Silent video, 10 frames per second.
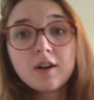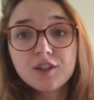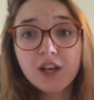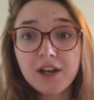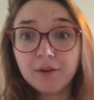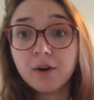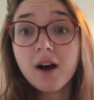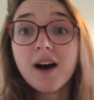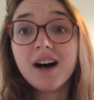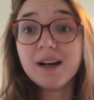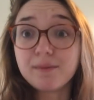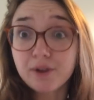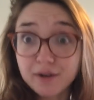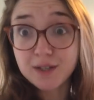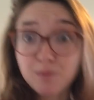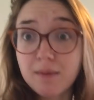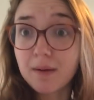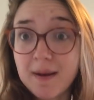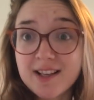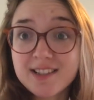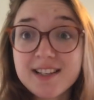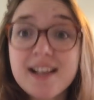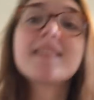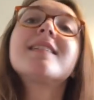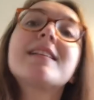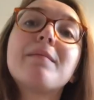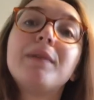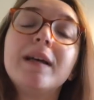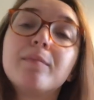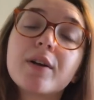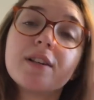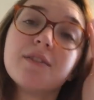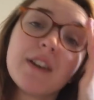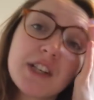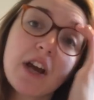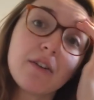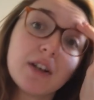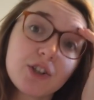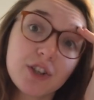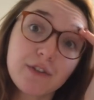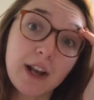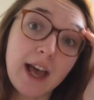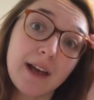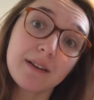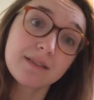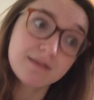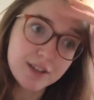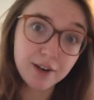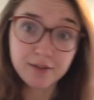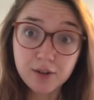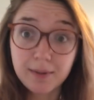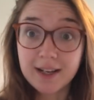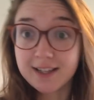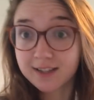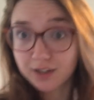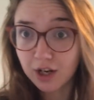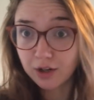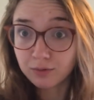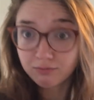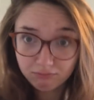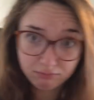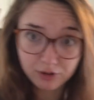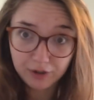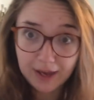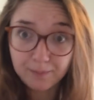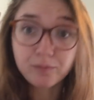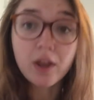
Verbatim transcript: Two, I'm going to print my pattern test and assemble it, because if I don't, I'll just forget. So it's on my list. Two, do that.